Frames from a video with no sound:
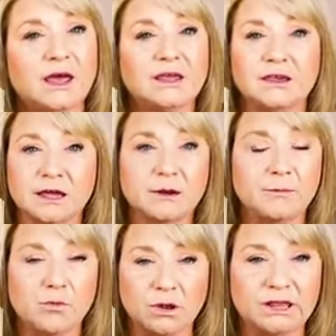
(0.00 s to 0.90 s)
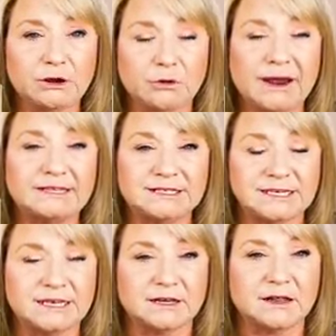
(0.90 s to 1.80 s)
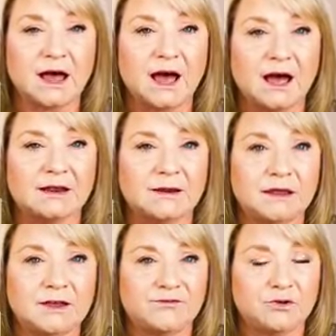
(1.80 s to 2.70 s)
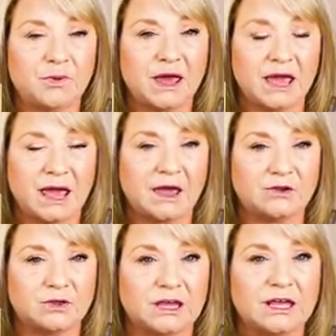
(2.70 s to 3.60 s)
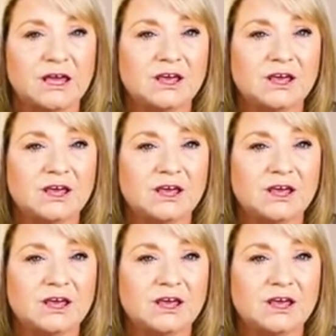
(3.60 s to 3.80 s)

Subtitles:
You get a really great deal on if you pay annually.